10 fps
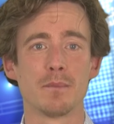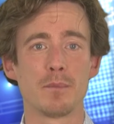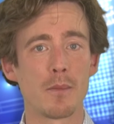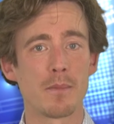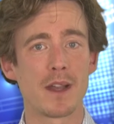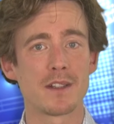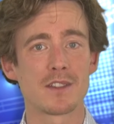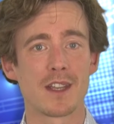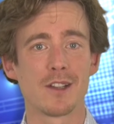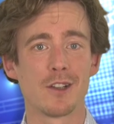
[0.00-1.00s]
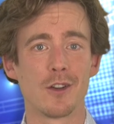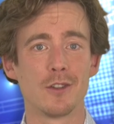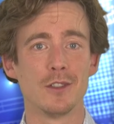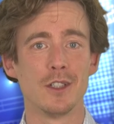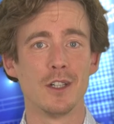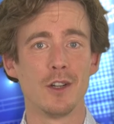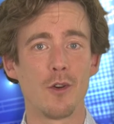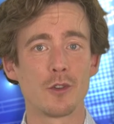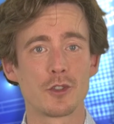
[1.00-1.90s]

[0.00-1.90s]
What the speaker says: pop by to say hello or